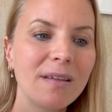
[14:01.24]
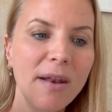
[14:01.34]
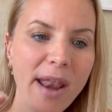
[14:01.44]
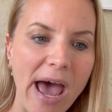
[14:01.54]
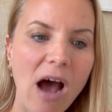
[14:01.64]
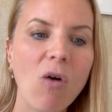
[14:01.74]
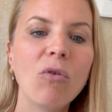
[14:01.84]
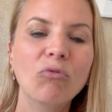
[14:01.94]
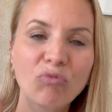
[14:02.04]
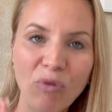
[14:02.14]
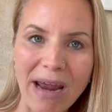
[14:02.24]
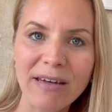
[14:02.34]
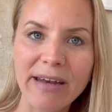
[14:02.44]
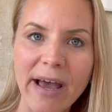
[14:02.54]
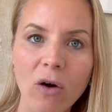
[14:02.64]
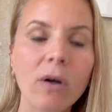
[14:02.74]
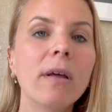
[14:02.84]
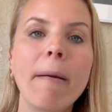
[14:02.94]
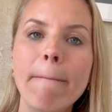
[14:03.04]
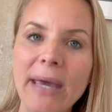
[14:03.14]
now, right now,
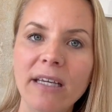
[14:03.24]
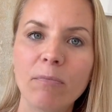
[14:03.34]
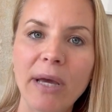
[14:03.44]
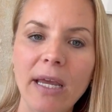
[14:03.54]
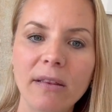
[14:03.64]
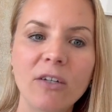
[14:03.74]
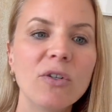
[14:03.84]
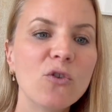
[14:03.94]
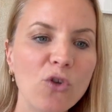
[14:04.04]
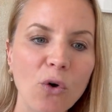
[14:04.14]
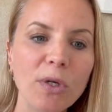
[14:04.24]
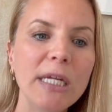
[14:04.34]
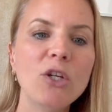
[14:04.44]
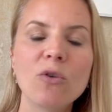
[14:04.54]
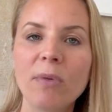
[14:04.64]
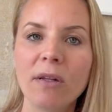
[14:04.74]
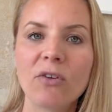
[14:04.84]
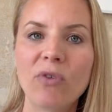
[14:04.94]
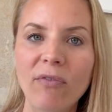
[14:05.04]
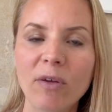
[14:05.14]
make it paid. There is no need to build a
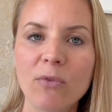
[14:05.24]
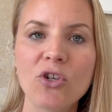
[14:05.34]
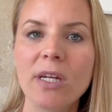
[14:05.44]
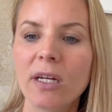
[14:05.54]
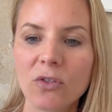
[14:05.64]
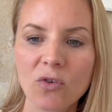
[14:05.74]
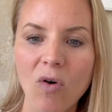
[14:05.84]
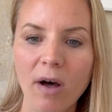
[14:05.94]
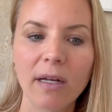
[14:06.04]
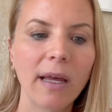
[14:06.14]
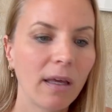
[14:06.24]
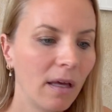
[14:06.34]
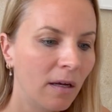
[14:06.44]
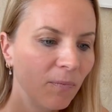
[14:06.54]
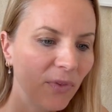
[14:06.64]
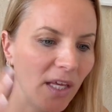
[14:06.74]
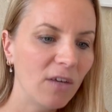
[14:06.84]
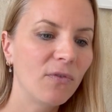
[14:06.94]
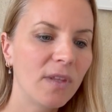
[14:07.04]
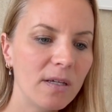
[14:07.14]
traffic machine and so on. Like,
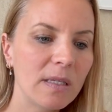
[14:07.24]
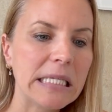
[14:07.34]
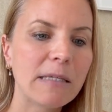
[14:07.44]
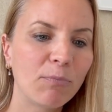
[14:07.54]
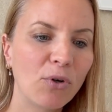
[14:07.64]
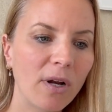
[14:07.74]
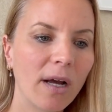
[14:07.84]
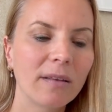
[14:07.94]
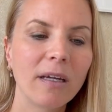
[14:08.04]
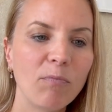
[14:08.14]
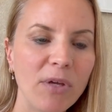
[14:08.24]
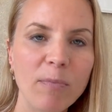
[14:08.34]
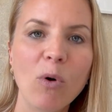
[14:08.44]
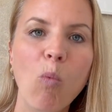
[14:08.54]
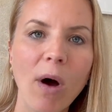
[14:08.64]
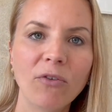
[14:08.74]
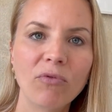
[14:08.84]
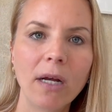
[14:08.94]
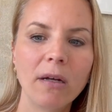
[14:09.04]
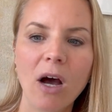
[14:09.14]
if this is a product that people want
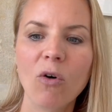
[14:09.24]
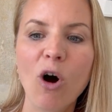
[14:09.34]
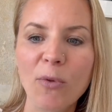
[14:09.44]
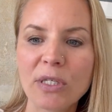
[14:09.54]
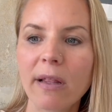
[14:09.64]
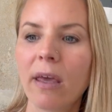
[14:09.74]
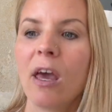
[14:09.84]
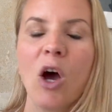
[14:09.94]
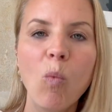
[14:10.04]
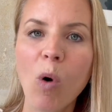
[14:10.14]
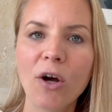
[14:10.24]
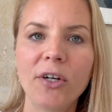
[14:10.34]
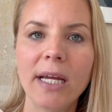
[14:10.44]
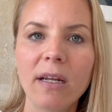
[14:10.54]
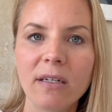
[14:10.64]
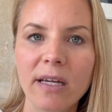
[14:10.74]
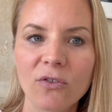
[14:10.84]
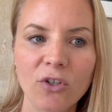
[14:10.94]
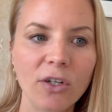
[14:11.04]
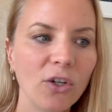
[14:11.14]
right now, almost like water in a
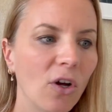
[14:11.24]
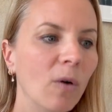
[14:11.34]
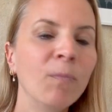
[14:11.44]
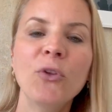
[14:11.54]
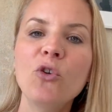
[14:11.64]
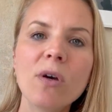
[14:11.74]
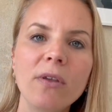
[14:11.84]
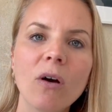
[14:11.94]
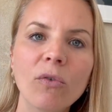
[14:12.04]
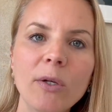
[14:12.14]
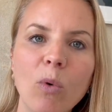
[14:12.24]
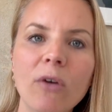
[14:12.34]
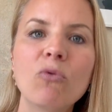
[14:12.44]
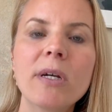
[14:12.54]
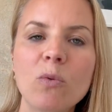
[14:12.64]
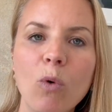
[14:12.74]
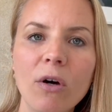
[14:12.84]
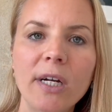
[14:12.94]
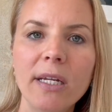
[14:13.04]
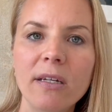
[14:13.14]
desert, you're the only one who has
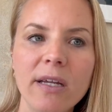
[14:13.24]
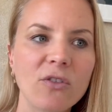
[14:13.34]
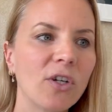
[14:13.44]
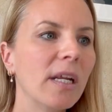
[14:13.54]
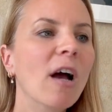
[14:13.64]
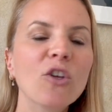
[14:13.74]
water in a desert,